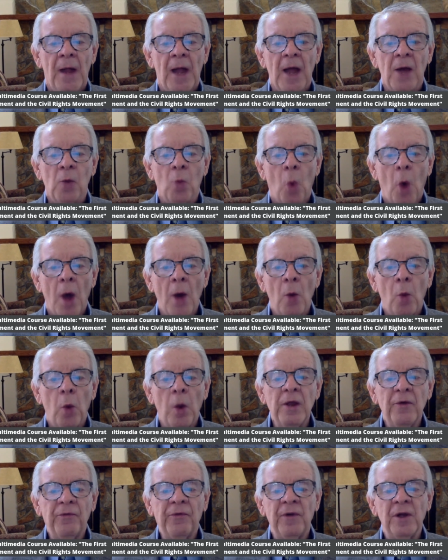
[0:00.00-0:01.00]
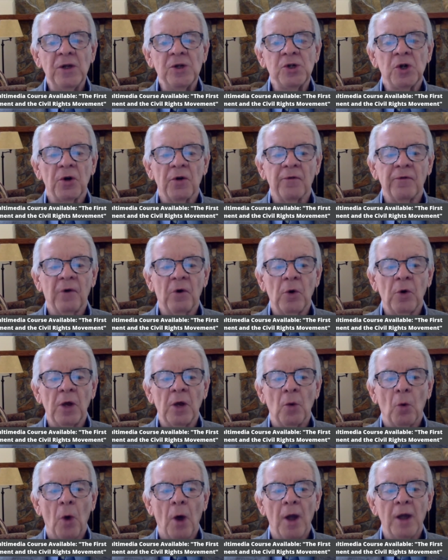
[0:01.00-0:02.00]
and why we feature
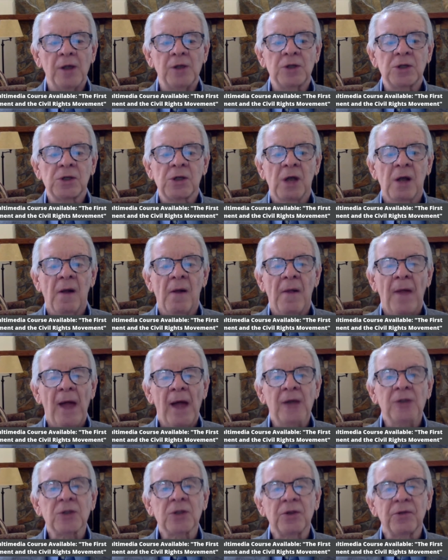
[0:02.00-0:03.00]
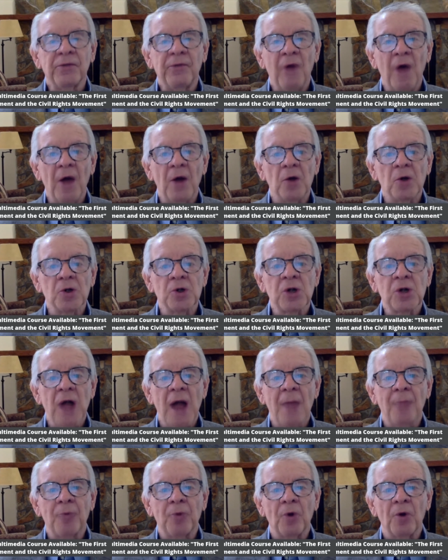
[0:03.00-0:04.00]
voting rights as the final
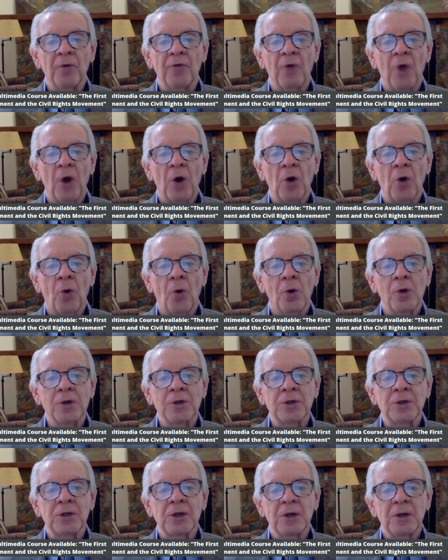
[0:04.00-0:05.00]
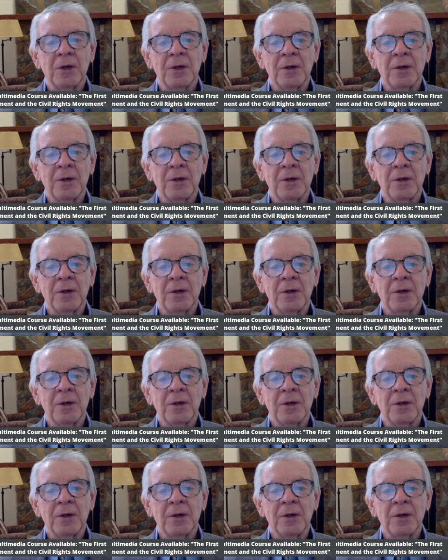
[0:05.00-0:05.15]
chapter of our course.